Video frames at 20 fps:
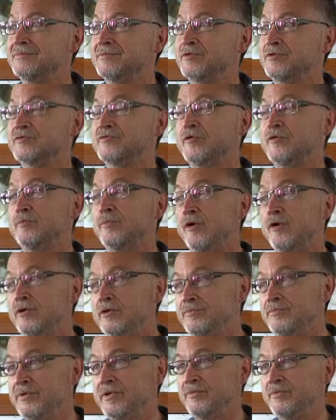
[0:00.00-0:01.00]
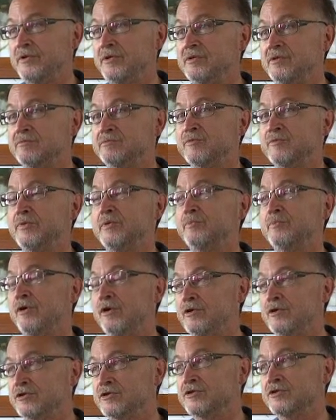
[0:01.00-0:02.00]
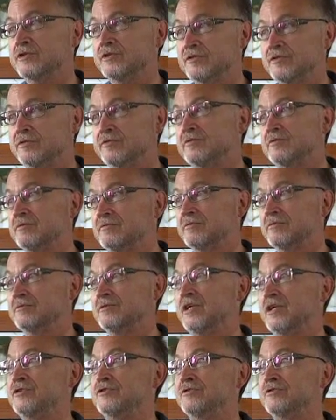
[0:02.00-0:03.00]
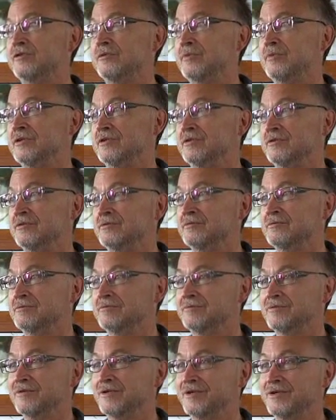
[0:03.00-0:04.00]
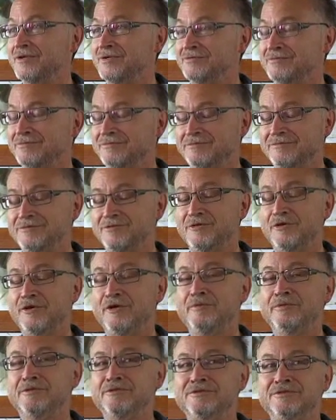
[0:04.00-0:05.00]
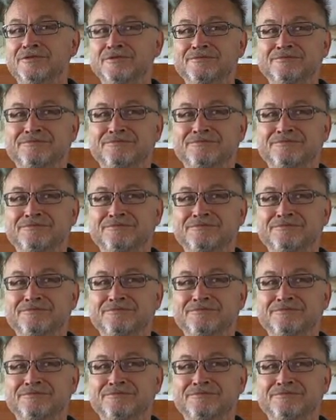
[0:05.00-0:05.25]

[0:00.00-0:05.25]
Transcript: because for Poland people, to be polished is natural, but Germans.